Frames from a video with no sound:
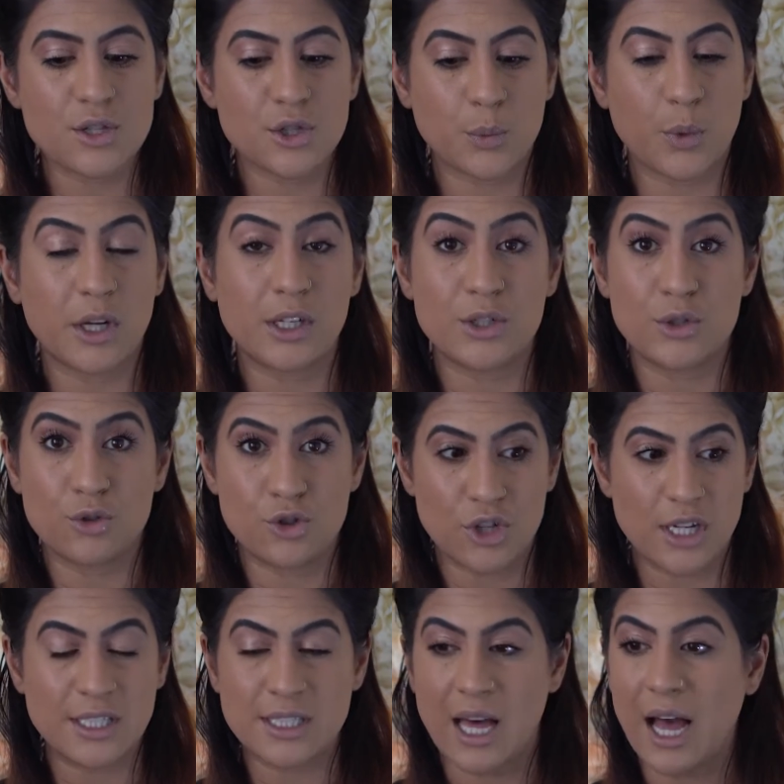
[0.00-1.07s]
So we're going to do
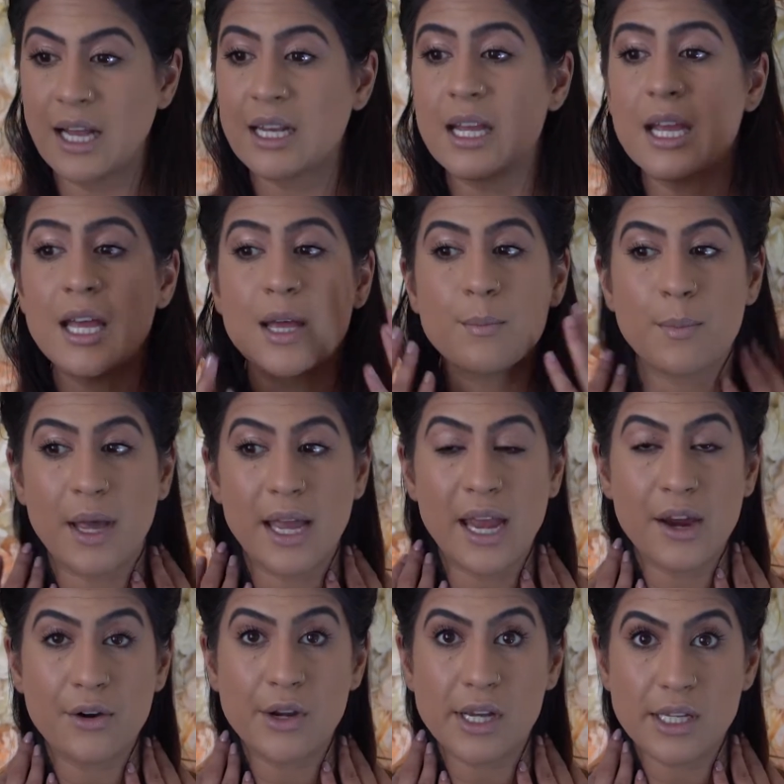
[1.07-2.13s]
just that. My
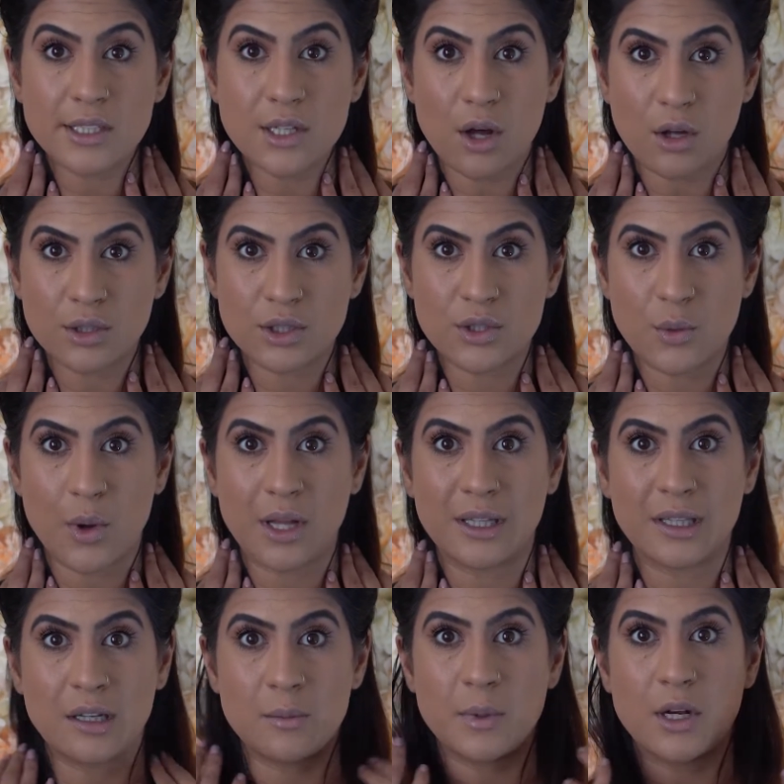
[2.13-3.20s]
hair is also a
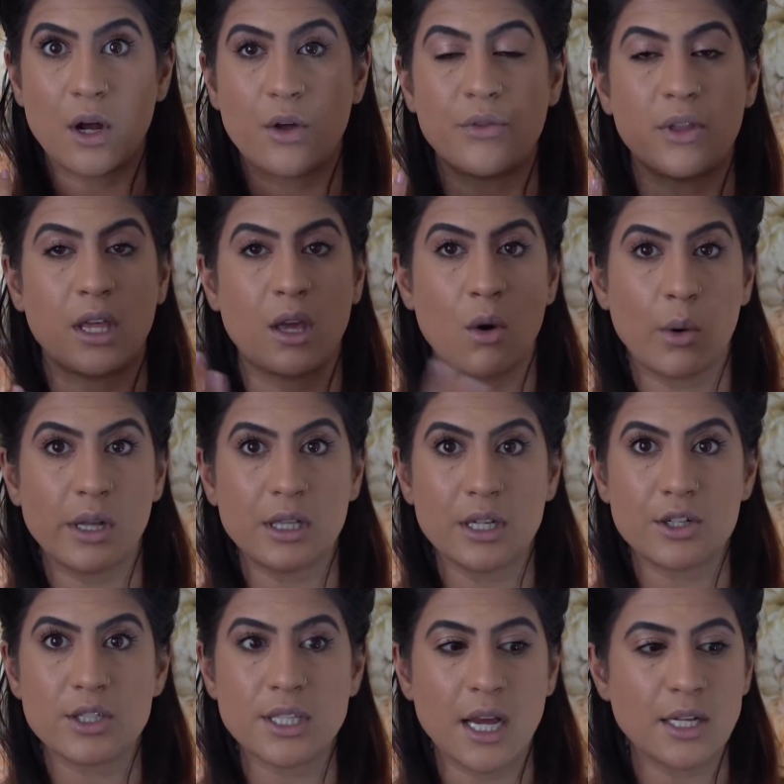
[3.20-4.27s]
little bit on the
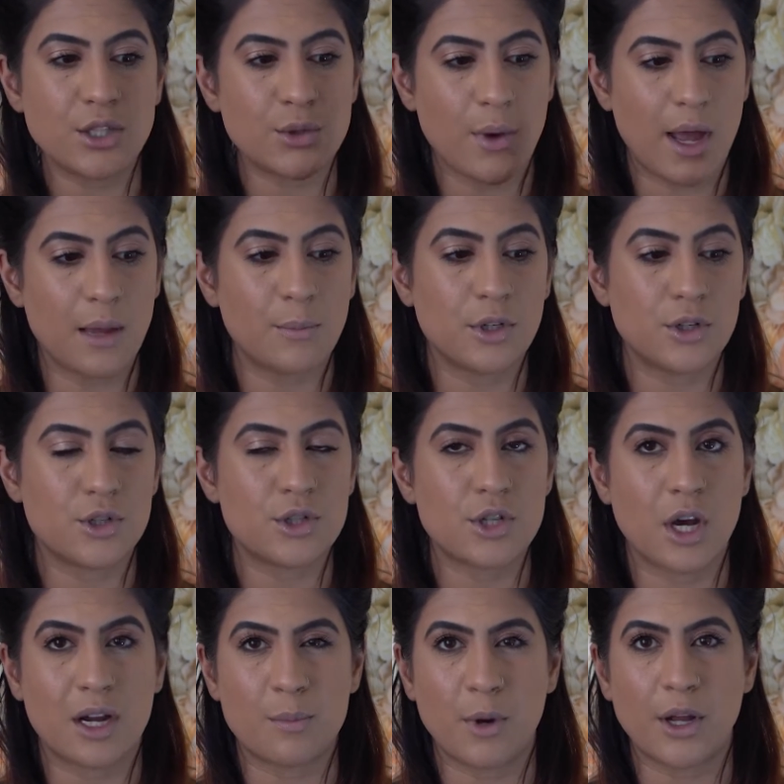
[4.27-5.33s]
oilier side, so I am going to
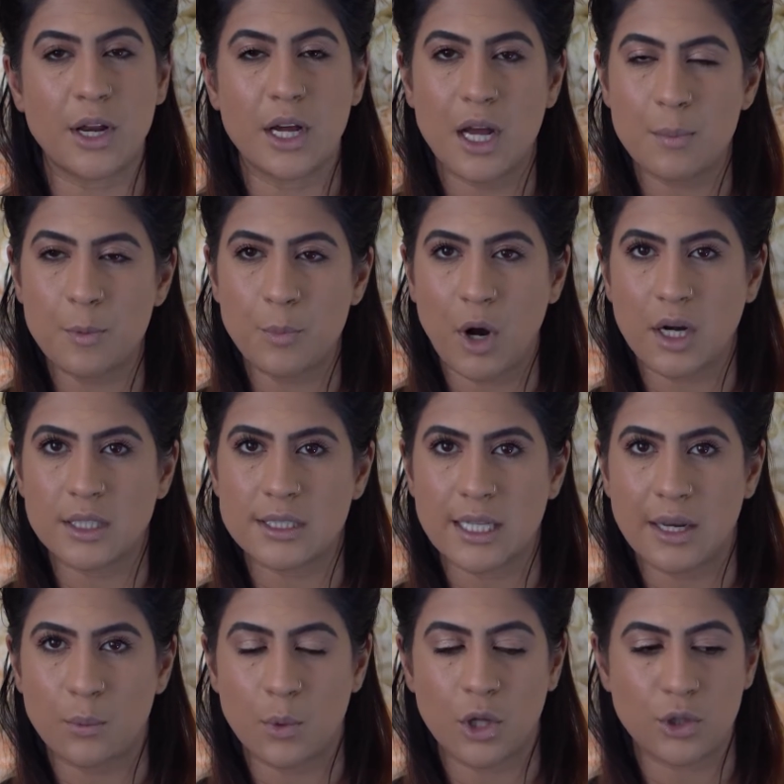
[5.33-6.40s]
talk about a couple products that
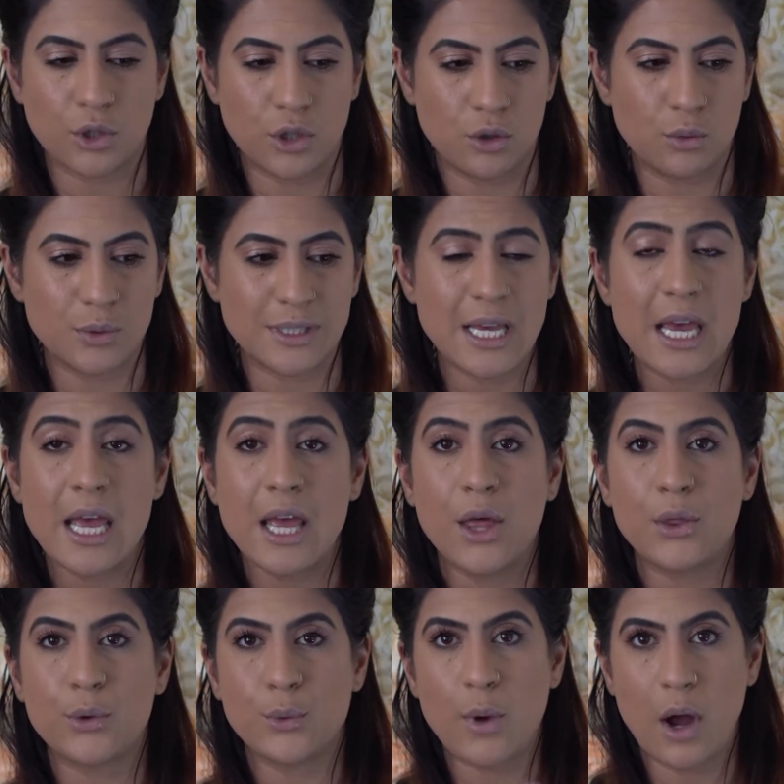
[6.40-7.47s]
I will use
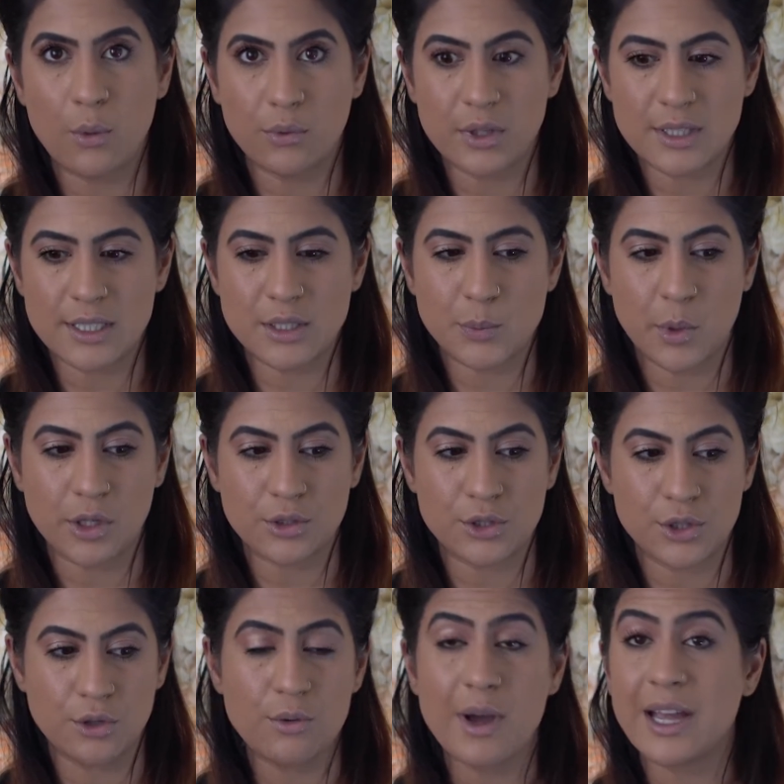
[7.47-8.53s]
throughout this as well
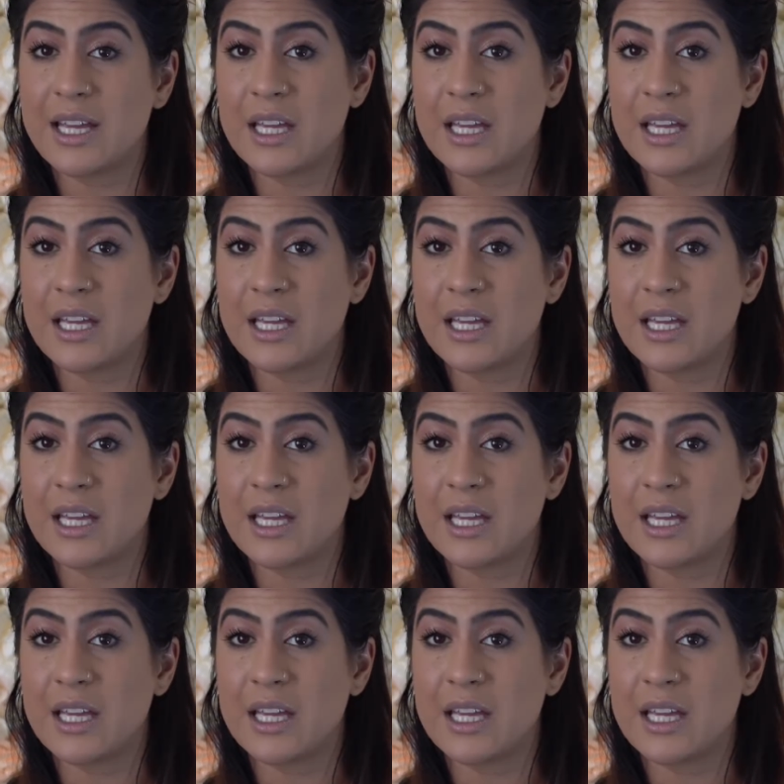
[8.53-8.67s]
too.